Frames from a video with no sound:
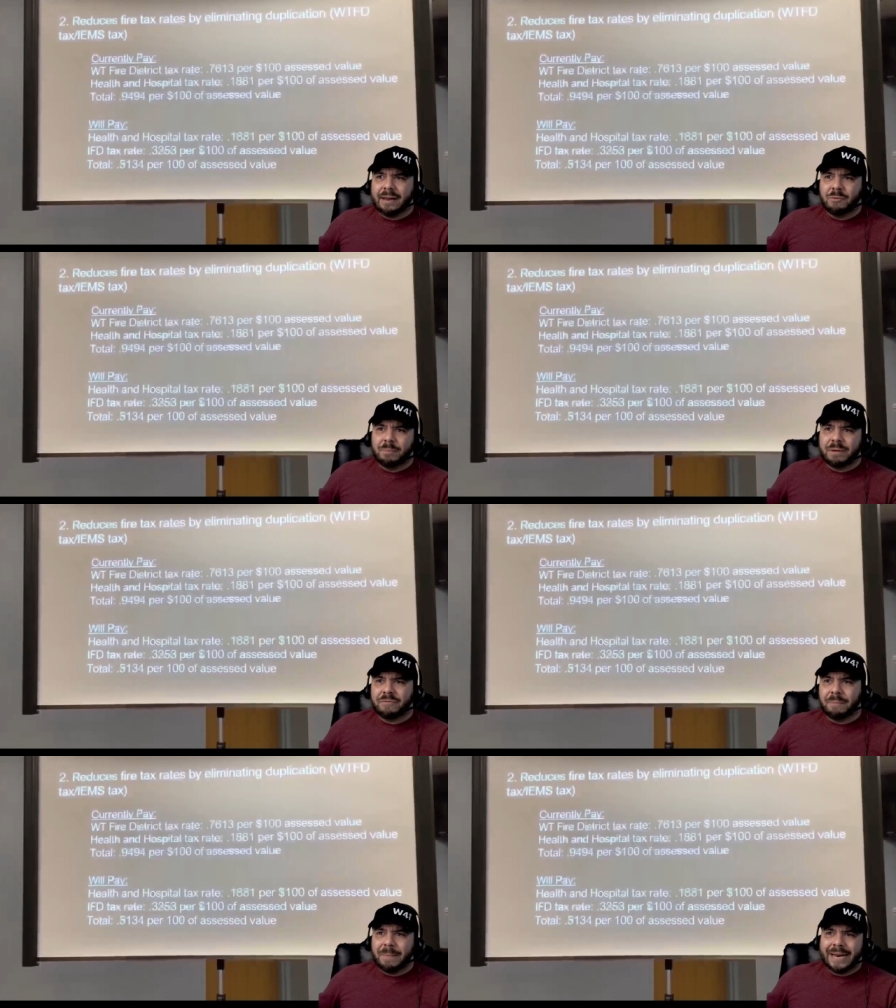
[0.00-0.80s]
will be
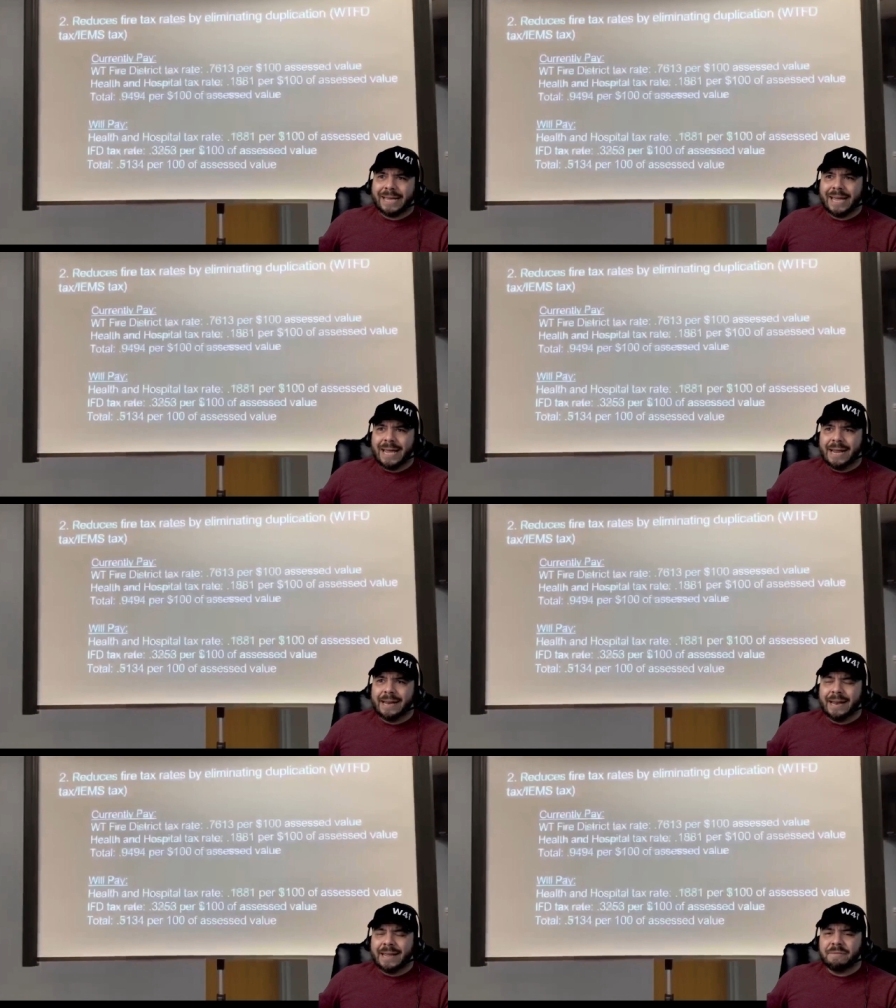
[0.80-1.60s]
from Medicaid,
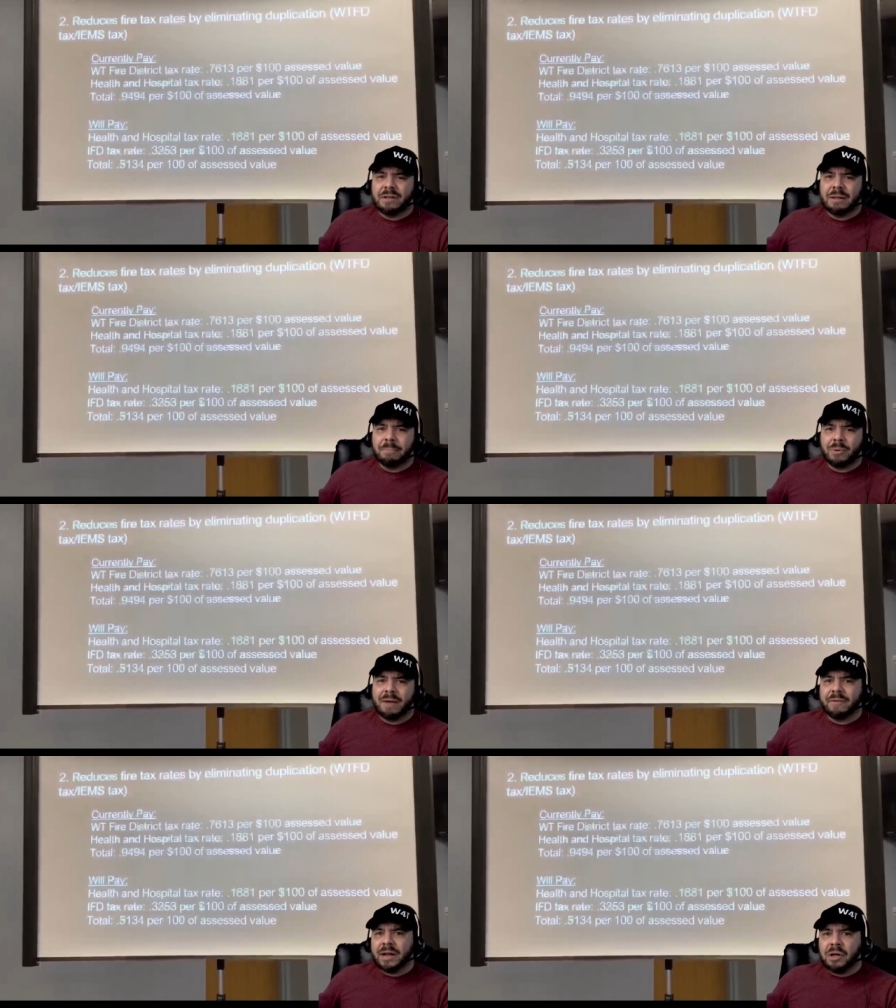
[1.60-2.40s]
and even the
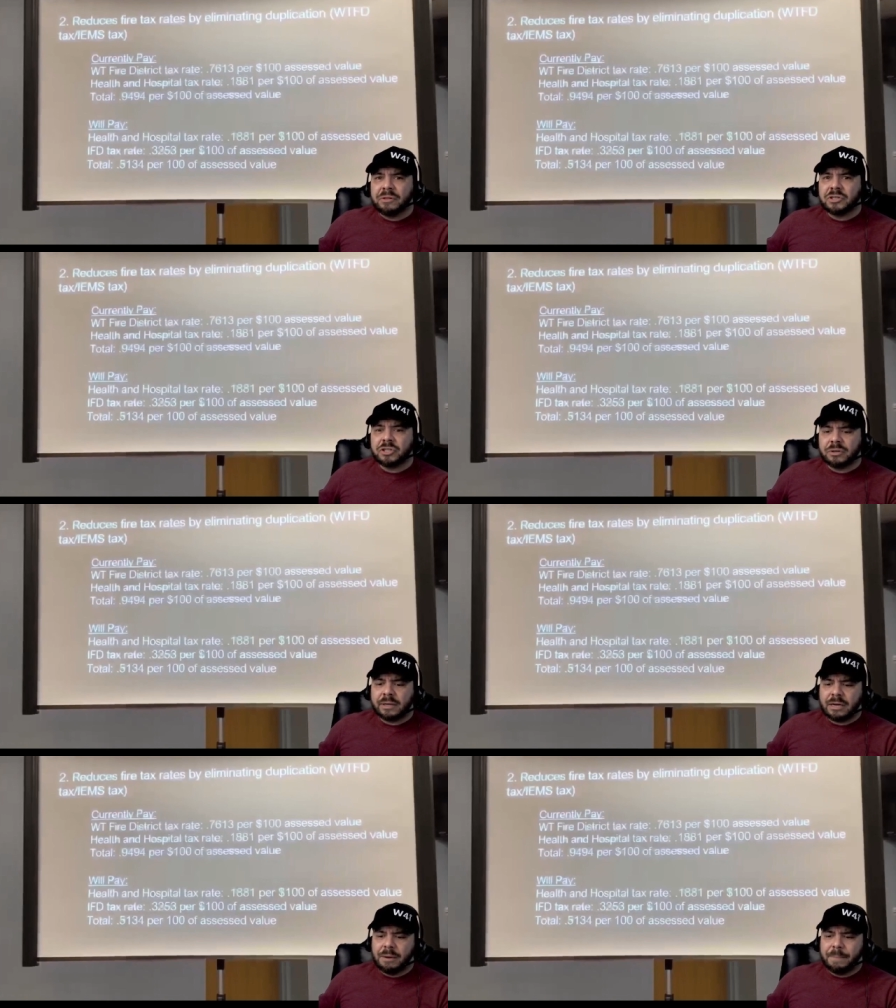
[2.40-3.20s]
private health
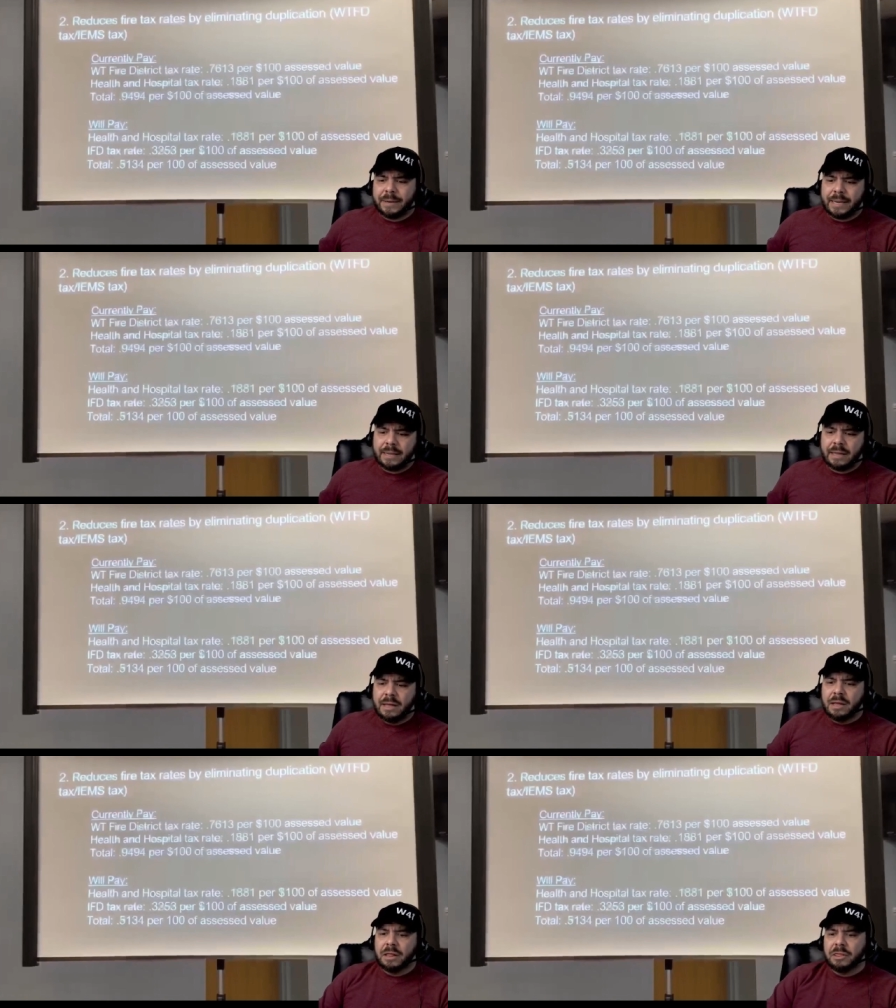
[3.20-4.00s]
insurance companies,
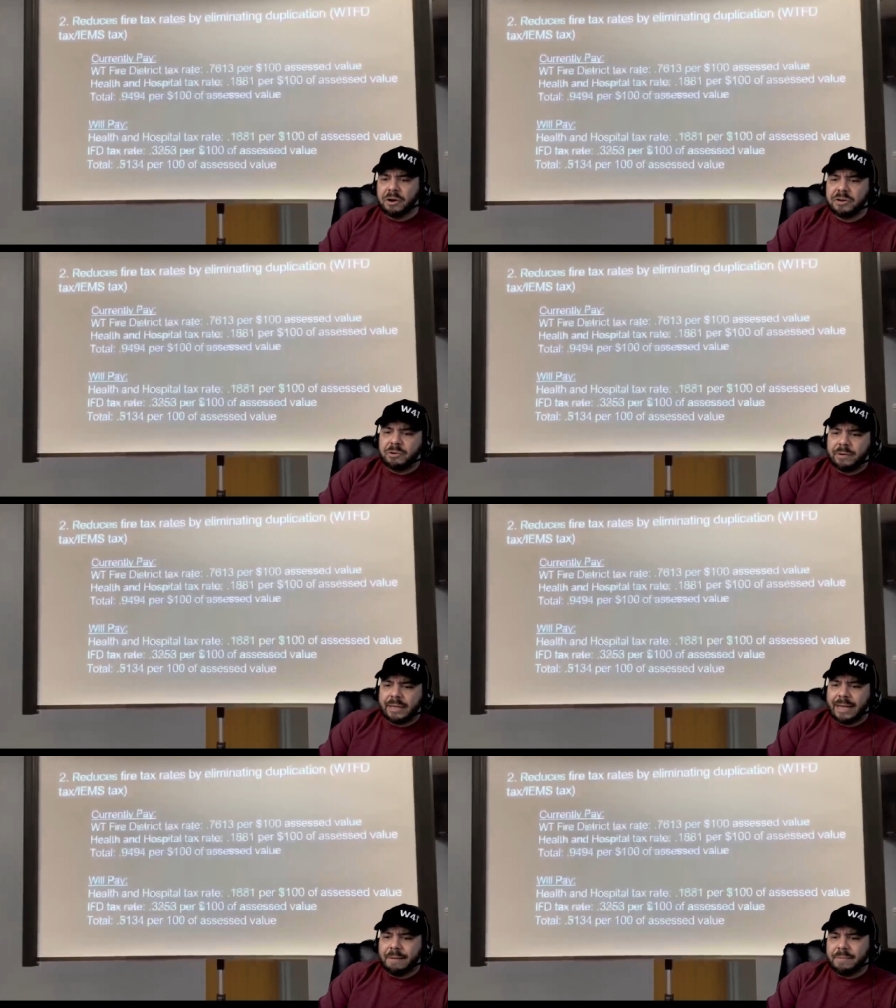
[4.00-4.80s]
they're doing the
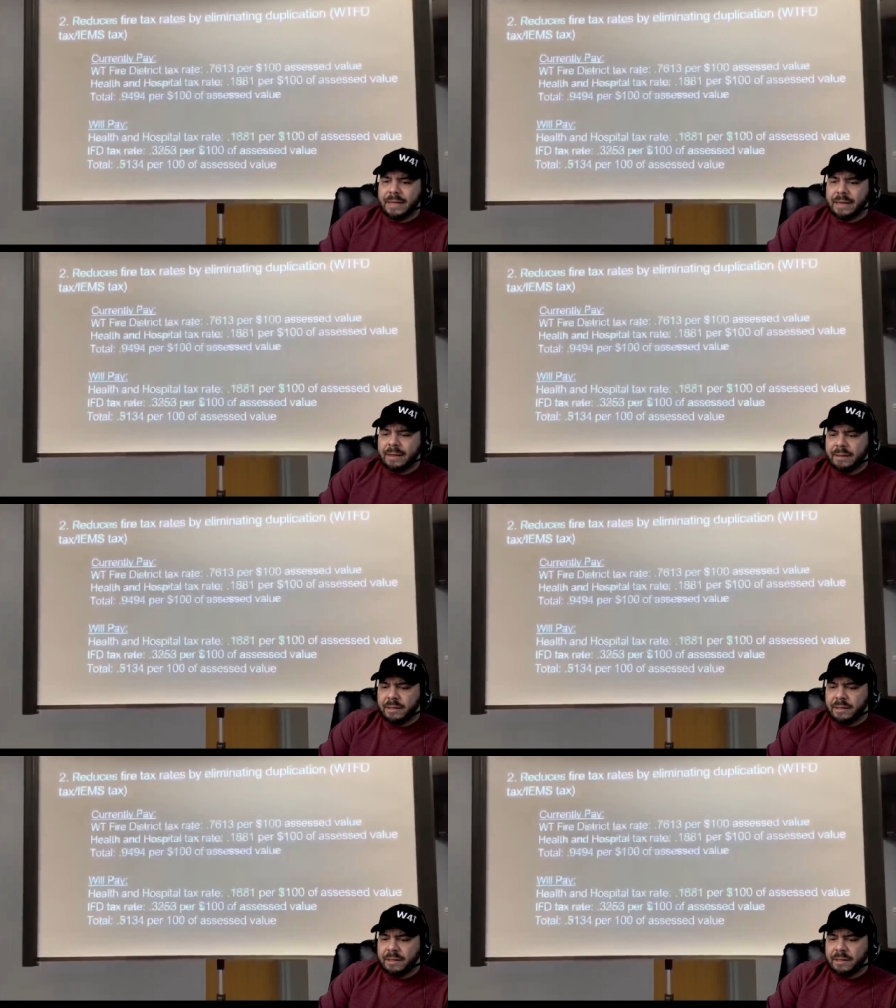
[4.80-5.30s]
same thing.